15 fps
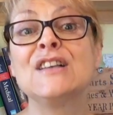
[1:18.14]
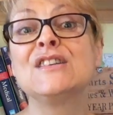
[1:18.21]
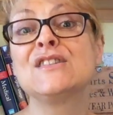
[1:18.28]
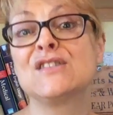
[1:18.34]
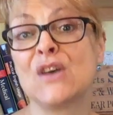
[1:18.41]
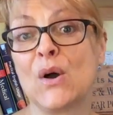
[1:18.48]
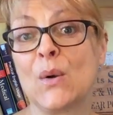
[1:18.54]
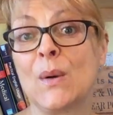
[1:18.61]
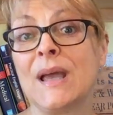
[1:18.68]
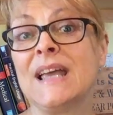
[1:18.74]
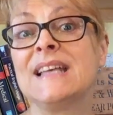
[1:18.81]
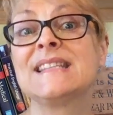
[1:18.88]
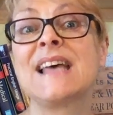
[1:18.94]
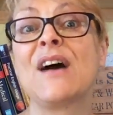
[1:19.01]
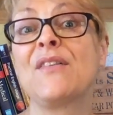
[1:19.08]
So
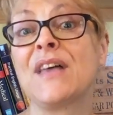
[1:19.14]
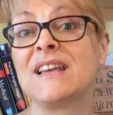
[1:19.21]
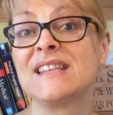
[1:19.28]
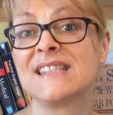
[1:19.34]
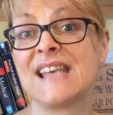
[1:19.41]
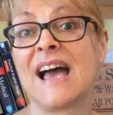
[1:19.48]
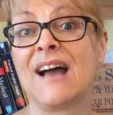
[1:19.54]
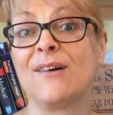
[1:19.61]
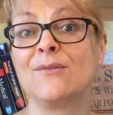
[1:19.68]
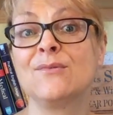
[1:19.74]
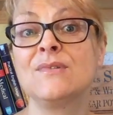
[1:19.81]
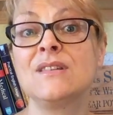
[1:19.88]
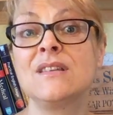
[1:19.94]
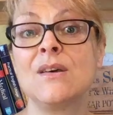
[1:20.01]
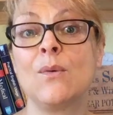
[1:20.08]
here's how they
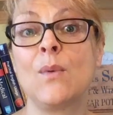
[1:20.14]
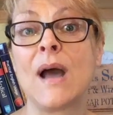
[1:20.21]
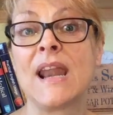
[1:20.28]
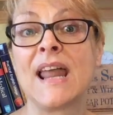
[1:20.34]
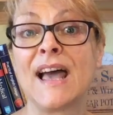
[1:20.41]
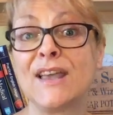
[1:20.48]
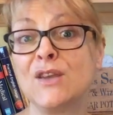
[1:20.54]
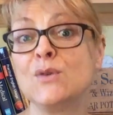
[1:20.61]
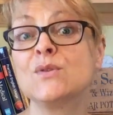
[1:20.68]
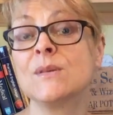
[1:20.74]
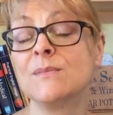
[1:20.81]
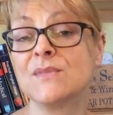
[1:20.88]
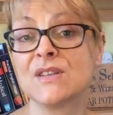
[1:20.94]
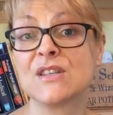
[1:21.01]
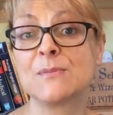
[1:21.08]
sound when I use
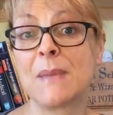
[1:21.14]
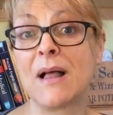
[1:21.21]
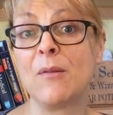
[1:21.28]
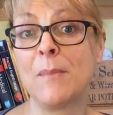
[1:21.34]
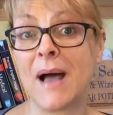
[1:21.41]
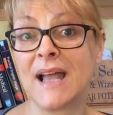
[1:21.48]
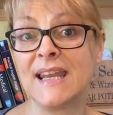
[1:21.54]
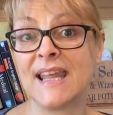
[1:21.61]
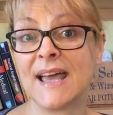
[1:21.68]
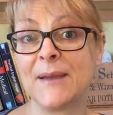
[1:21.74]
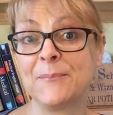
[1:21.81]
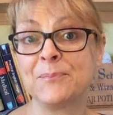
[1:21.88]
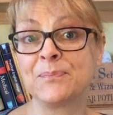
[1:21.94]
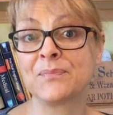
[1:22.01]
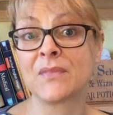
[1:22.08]
them to spell my
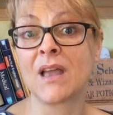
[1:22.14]
name.